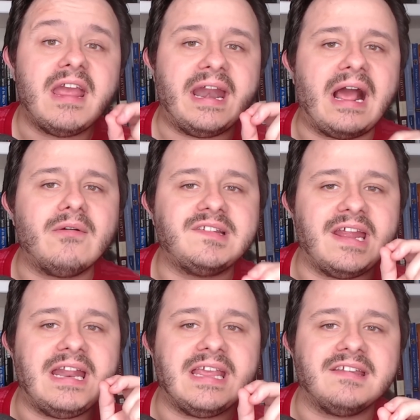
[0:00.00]
and how it's
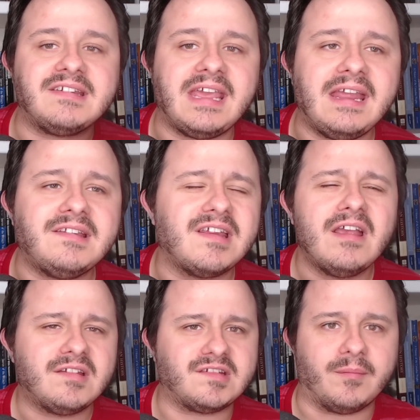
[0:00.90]
hitting his kids,
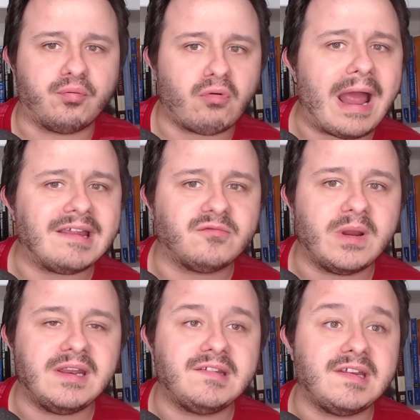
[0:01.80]
surprise
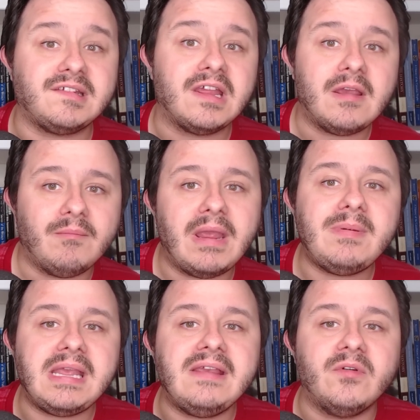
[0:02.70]
witnesses, maybe
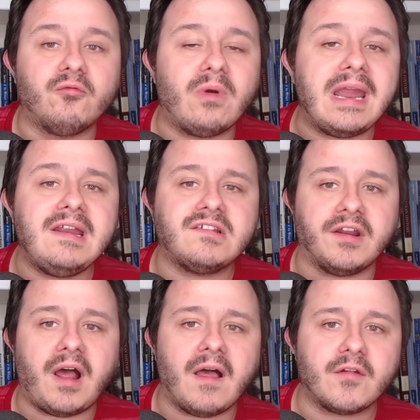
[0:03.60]
even raids on
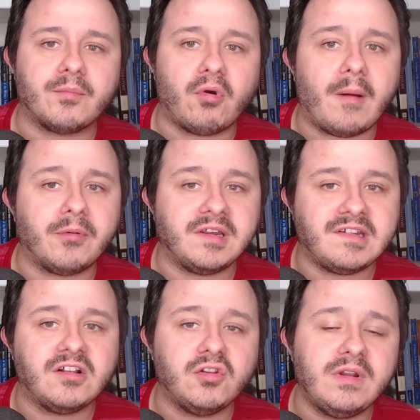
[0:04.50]
other properties,
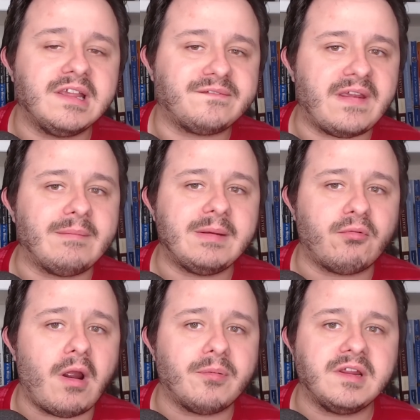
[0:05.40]
including his family
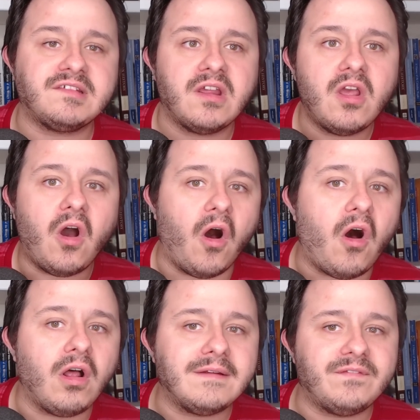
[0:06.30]
properties.
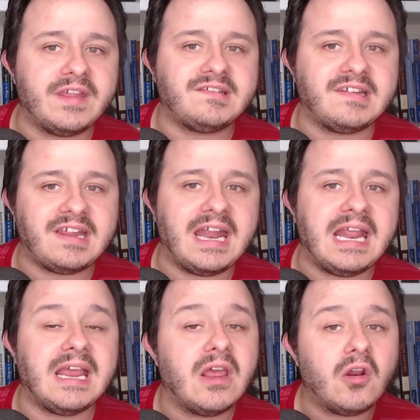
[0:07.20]
All of this is
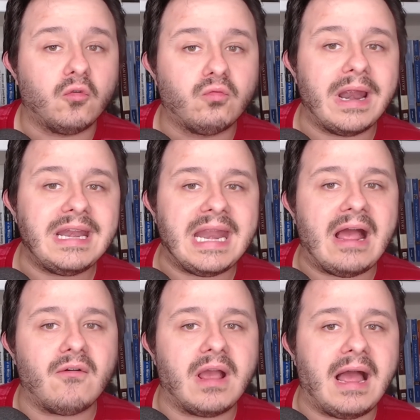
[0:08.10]
hitting right
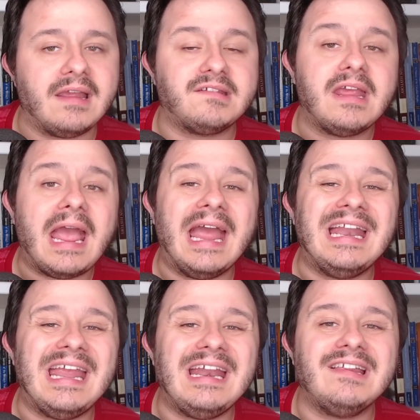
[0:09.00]
now, guys, and
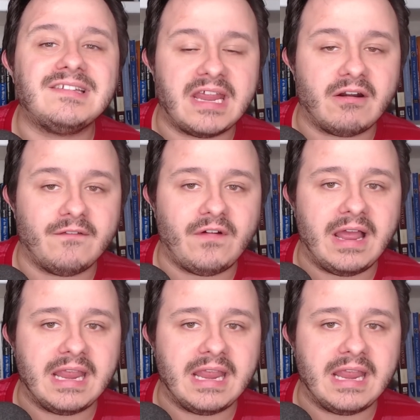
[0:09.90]
it is terrifying